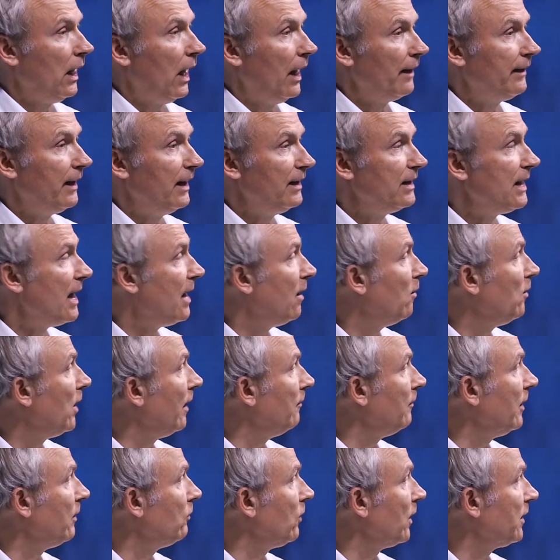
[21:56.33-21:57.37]
I think now
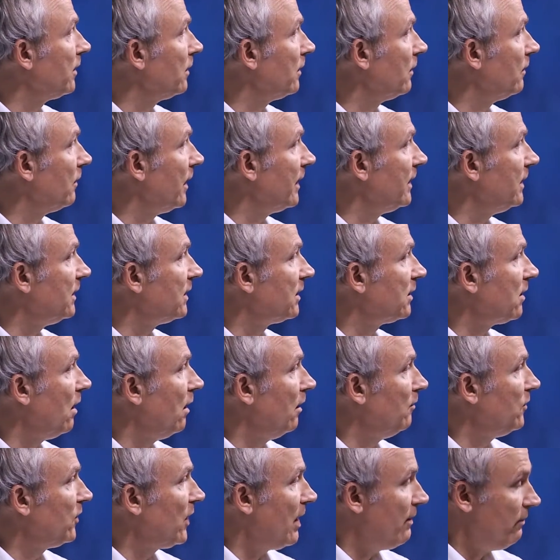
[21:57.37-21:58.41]
might be one of the greatest
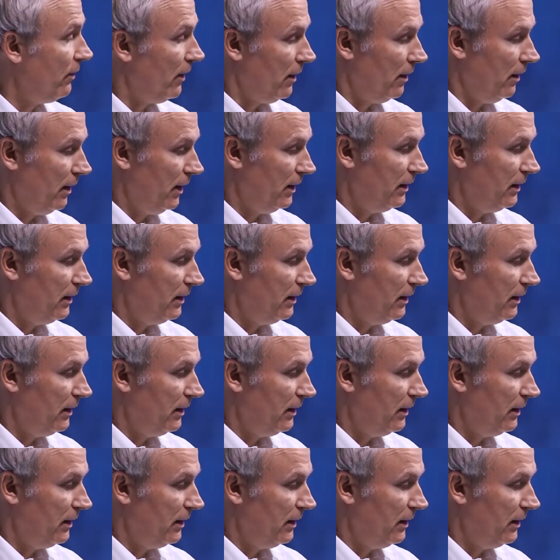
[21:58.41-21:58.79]
times ever